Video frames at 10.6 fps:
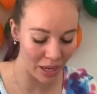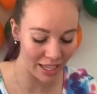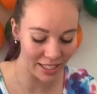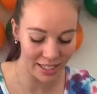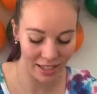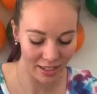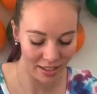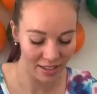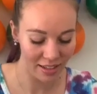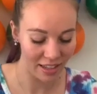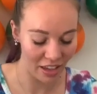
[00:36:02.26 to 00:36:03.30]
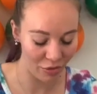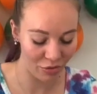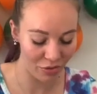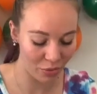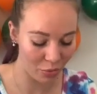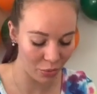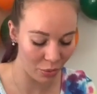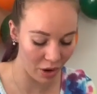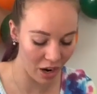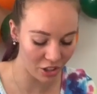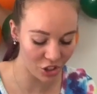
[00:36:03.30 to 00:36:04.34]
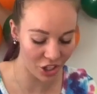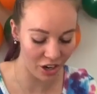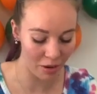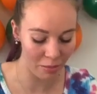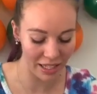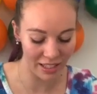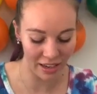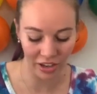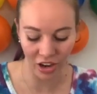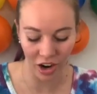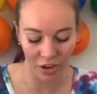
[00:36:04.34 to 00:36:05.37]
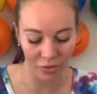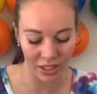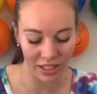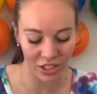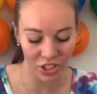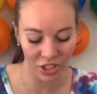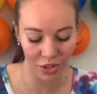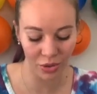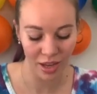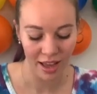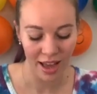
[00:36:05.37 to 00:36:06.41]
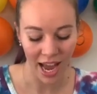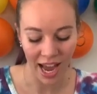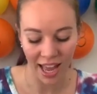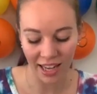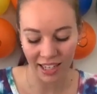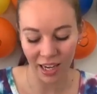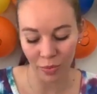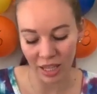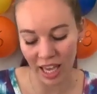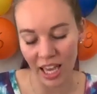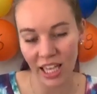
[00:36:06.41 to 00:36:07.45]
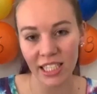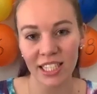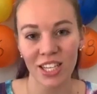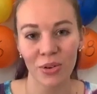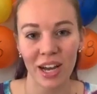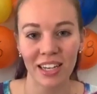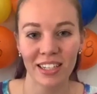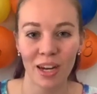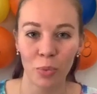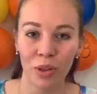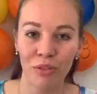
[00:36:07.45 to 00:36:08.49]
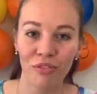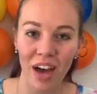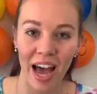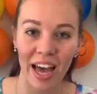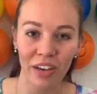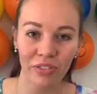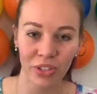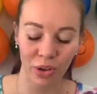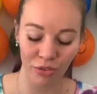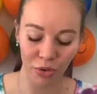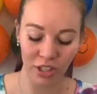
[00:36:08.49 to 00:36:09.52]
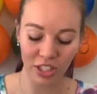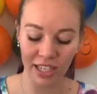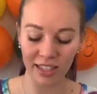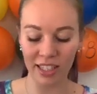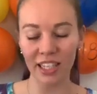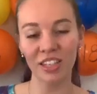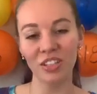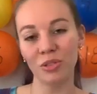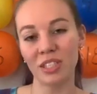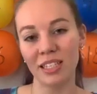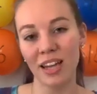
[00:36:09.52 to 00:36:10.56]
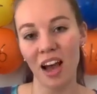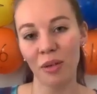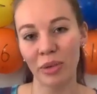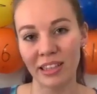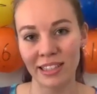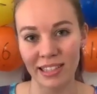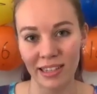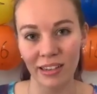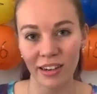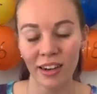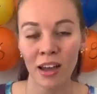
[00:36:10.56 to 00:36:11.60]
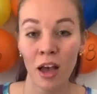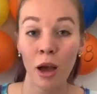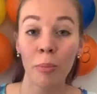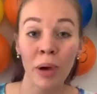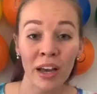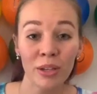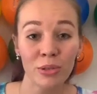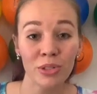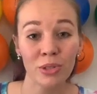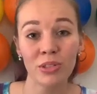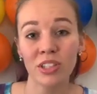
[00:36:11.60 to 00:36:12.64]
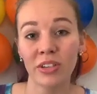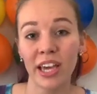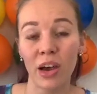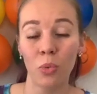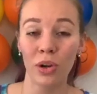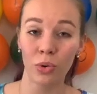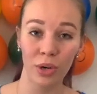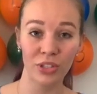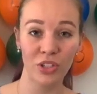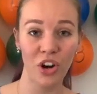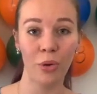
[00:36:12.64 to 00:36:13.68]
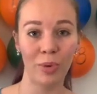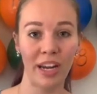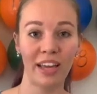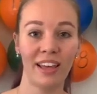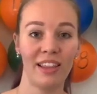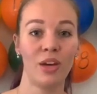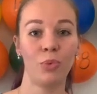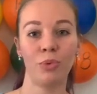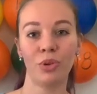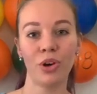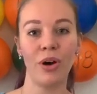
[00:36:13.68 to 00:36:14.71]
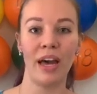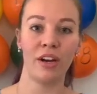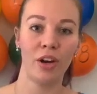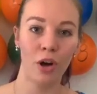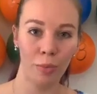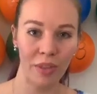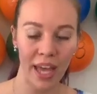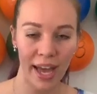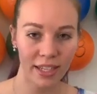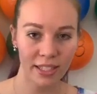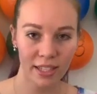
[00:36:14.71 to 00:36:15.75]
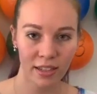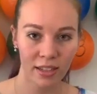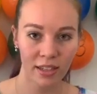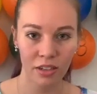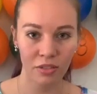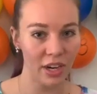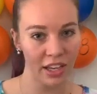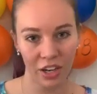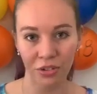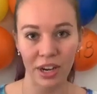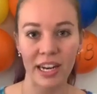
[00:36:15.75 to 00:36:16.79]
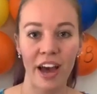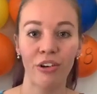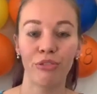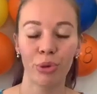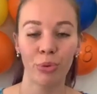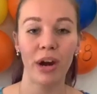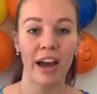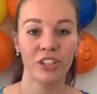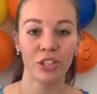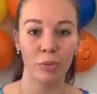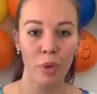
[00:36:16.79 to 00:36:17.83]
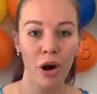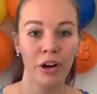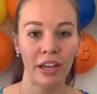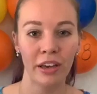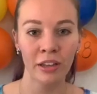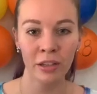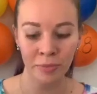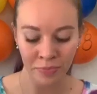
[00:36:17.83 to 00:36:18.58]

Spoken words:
But if you were unsure, my second card was a 2. I ended up with 8, you ended up with 5. So unfortunately, you did not beat the dealer, but you do still get 1 oyster opening. And then we would go ahead and open that right here, right now, if we were actually partying.